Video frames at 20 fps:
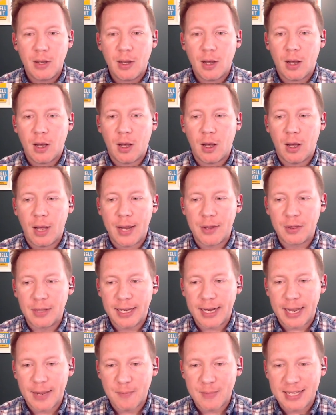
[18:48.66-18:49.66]
and
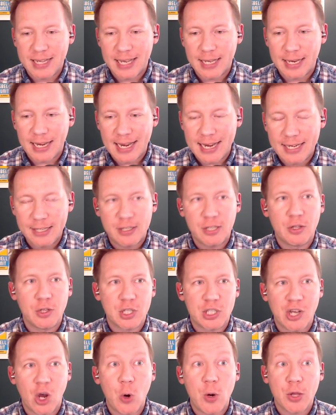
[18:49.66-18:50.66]
let him get into the
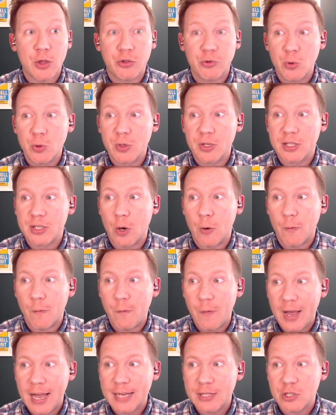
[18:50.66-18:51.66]
zone and through the zone
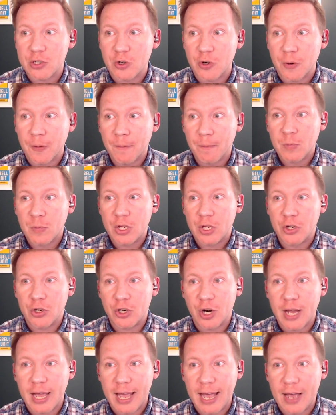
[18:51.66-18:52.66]
faster, you're
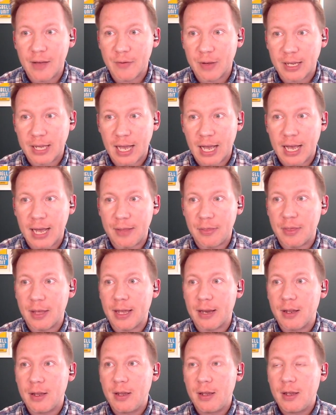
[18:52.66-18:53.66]
going to have a guy
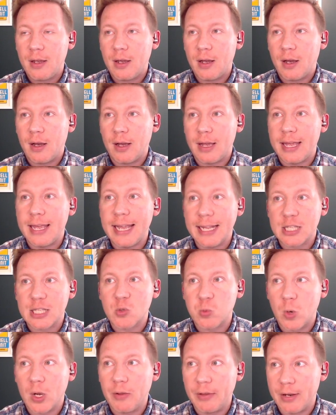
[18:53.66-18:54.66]
that
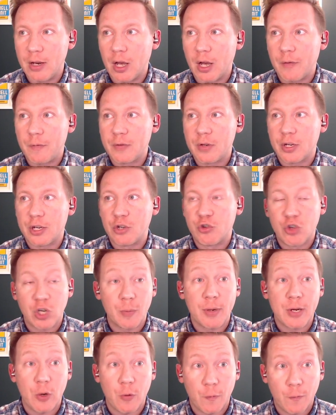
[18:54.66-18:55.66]
hits well enough to
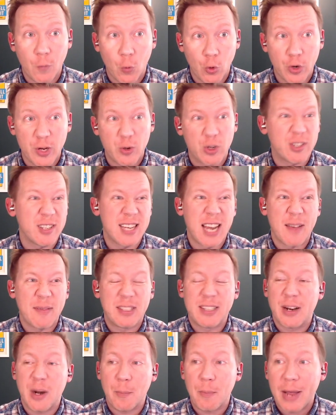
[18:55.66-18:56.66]
contribute for you. Just doesn't have a
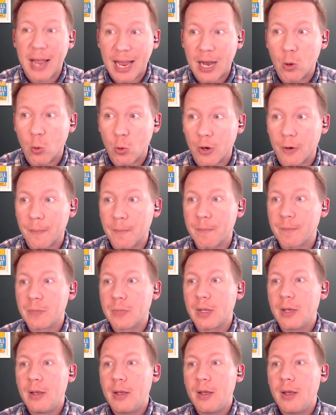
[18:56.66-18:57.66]
ton of power.
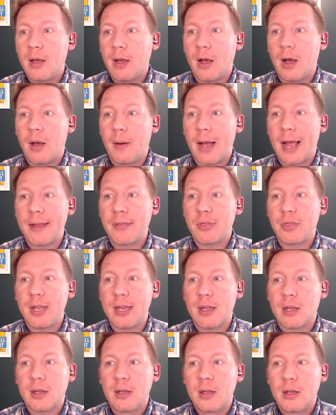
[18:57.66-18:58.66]
I
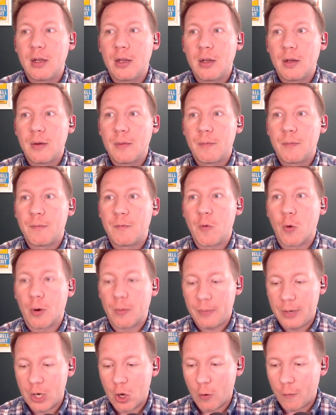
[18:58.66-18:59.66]
think
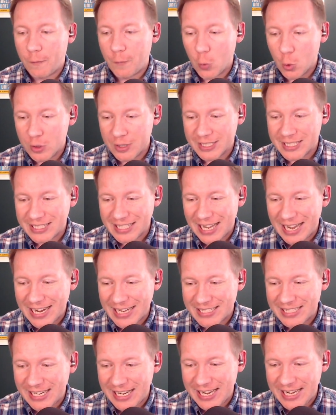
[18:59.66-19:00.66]
for the
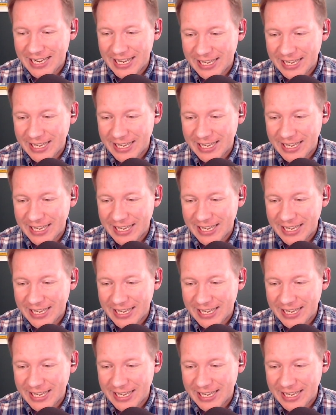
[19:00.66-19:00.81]
size that he